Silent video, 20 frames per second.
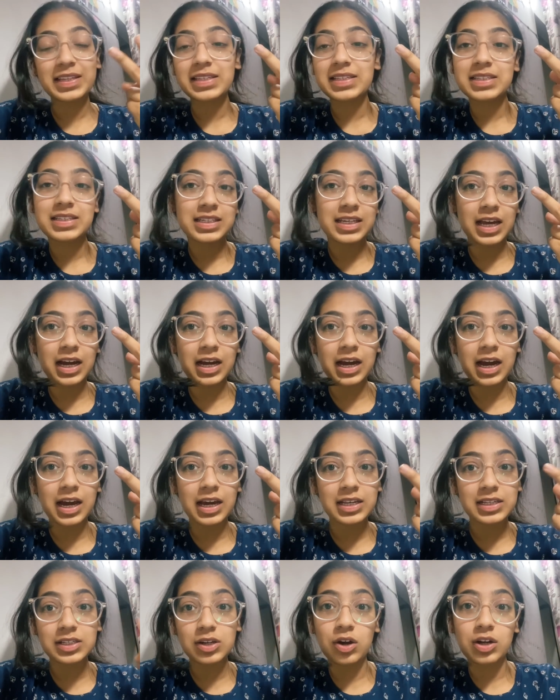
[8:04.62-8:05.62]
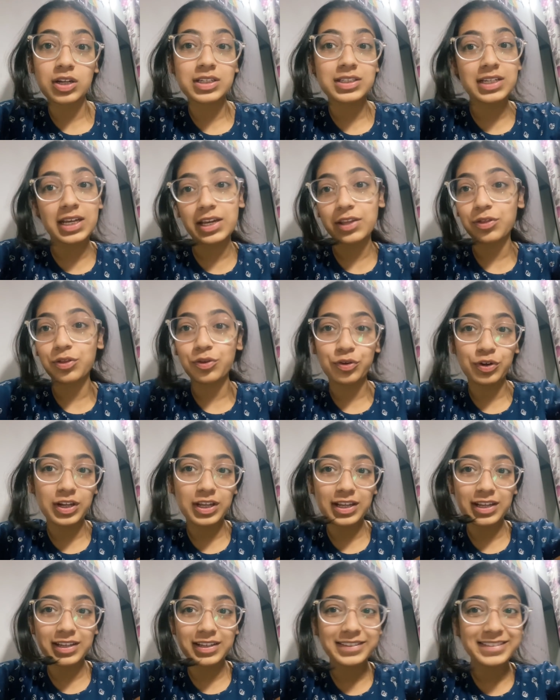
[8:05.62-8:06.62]
see ya guys on day
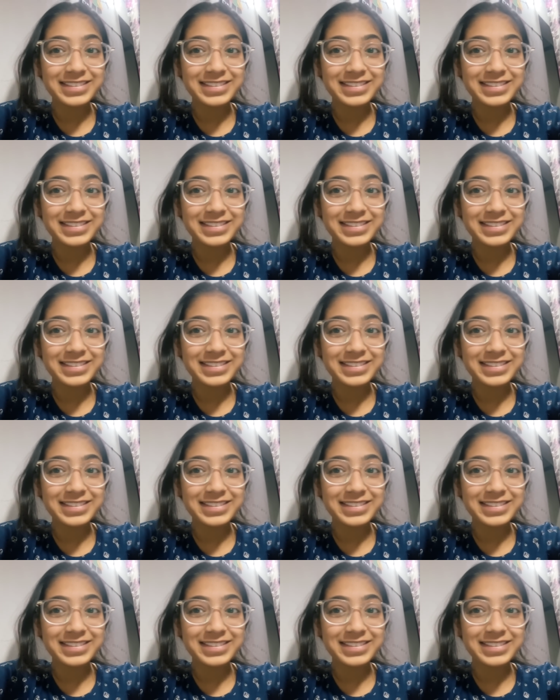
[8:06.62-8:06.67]
three.